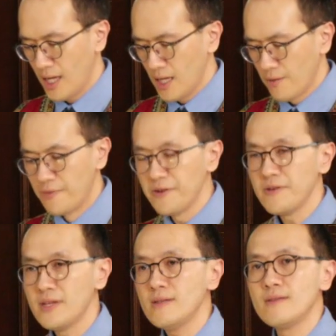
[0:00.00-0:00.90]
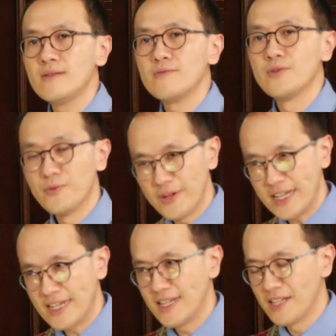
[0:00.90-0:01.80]
When
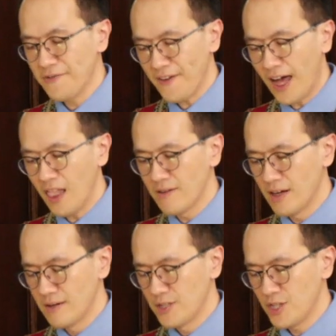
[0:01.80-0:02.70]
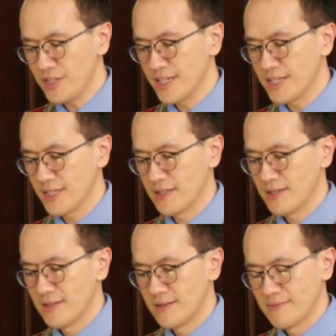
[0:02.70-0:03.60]
we, the followers of Jesus
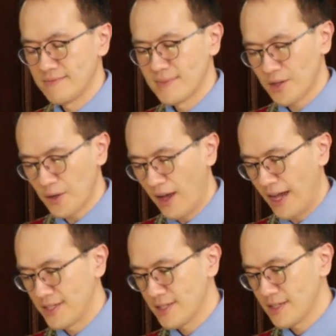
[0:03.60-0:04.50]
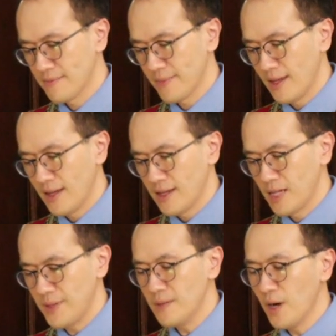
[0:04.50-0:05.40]
Christ, the
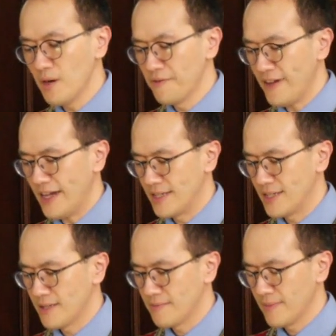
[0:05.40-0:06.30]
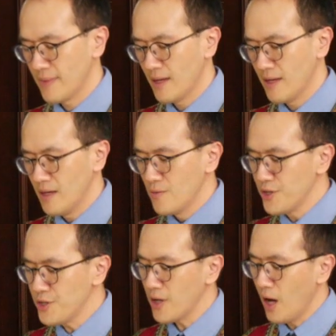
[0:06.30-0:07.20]
people of faith,
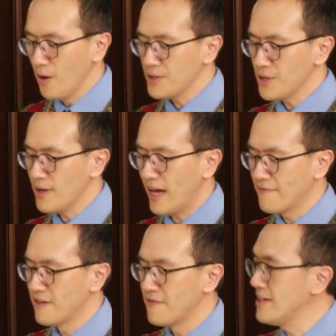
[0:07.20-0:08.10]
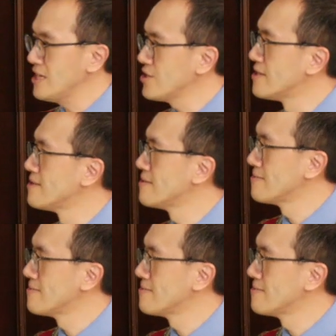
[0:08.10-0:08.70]
we should also have a vision,